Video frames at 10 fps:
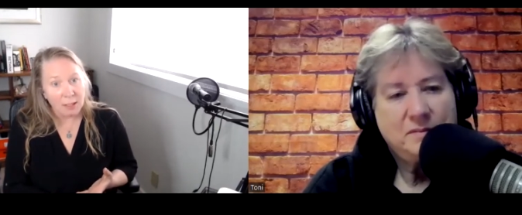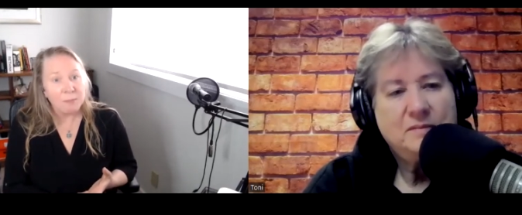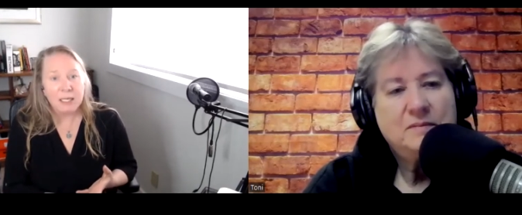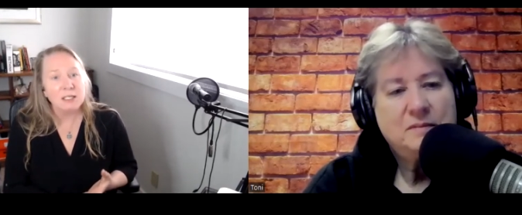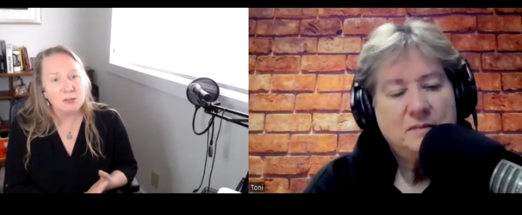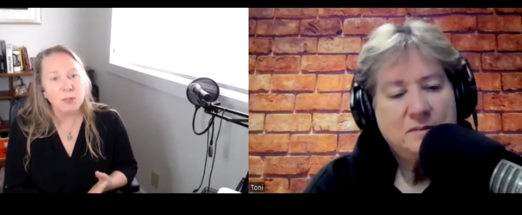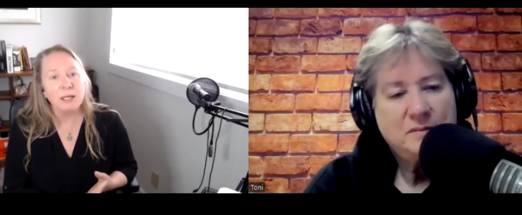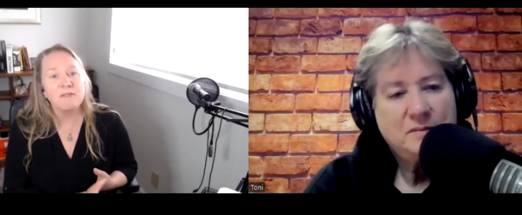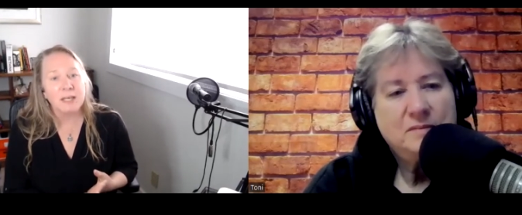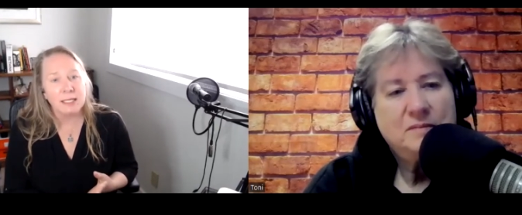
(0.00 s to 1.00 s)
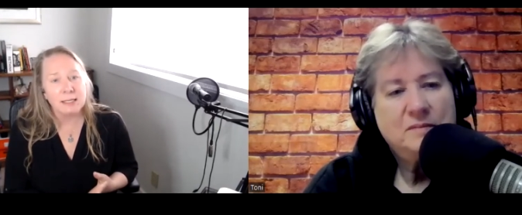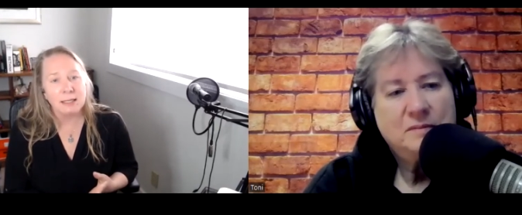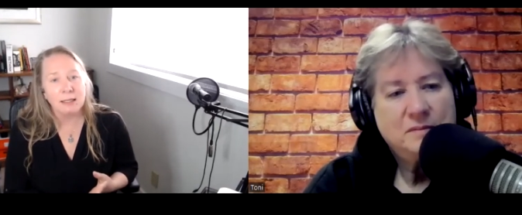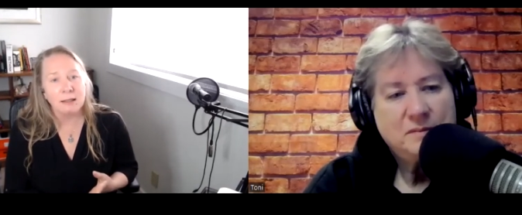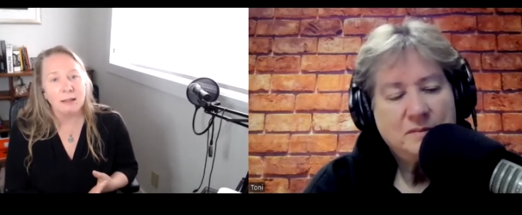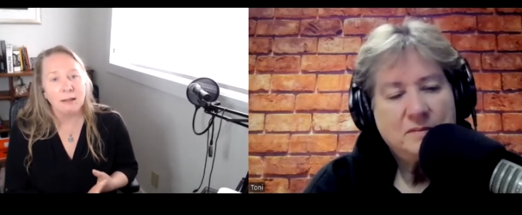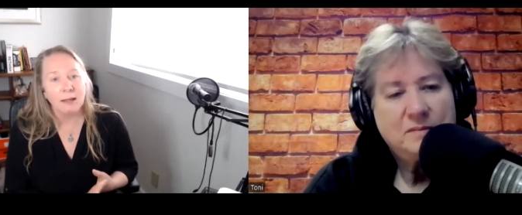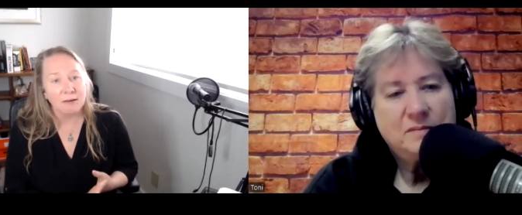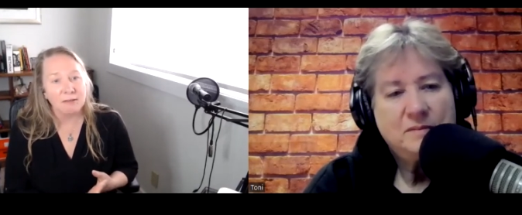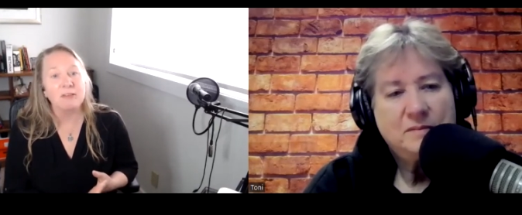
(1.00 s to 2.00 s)
Speaker 1: because we face it
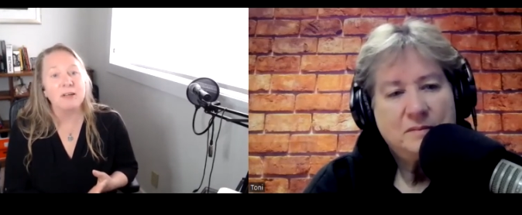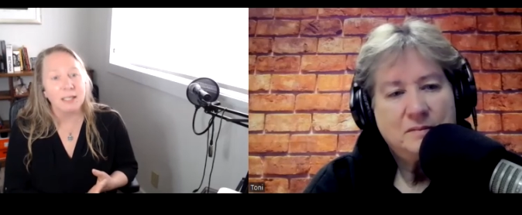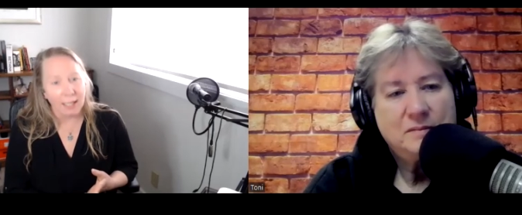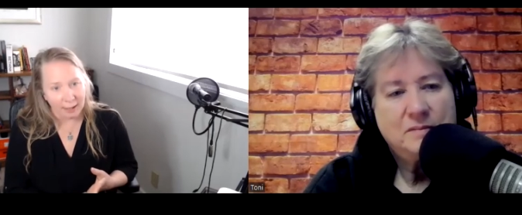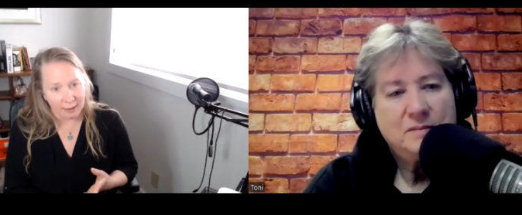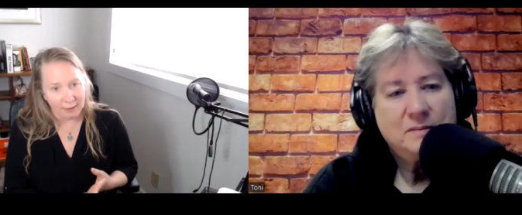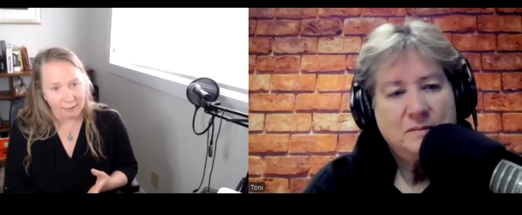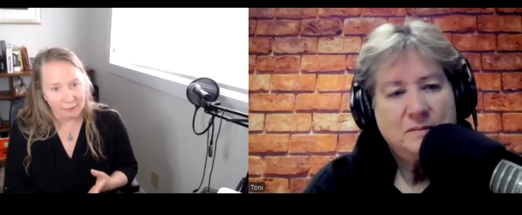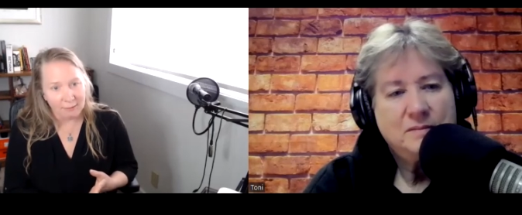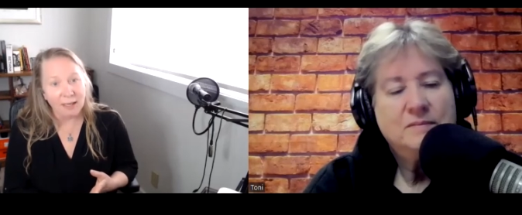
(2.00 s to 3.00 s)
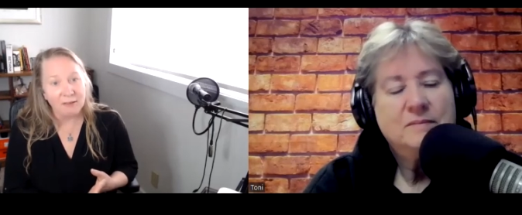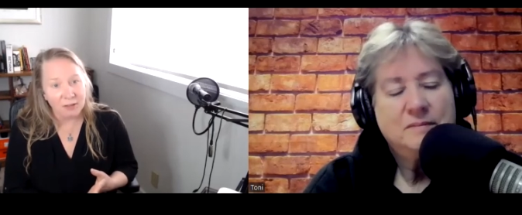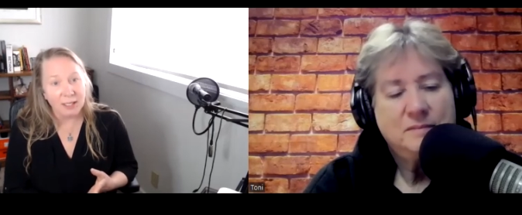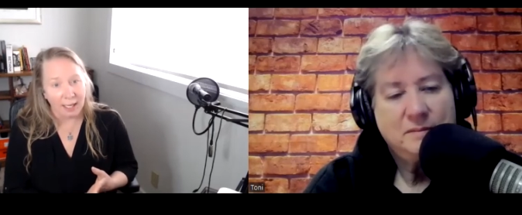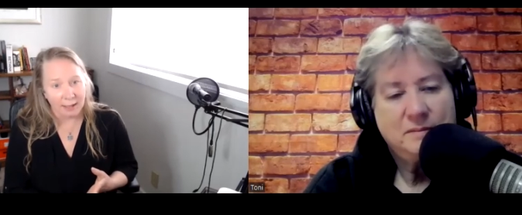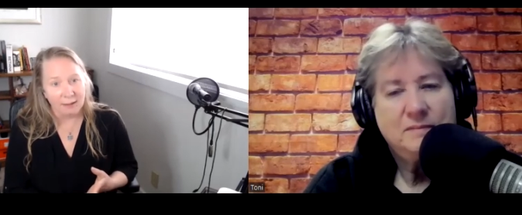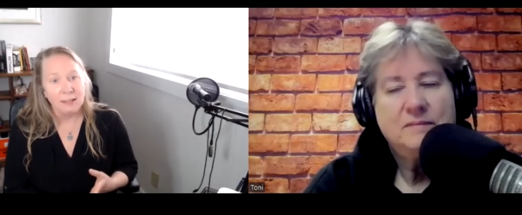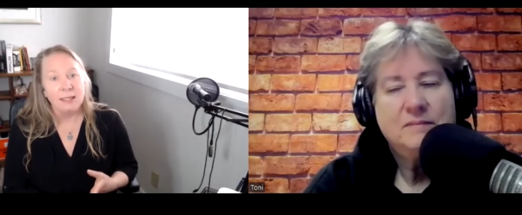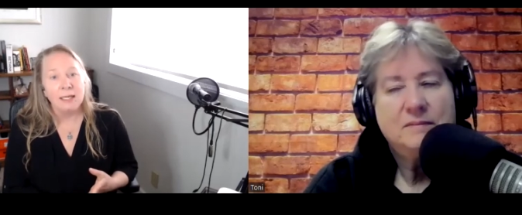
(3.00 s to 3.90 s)
every day, every day.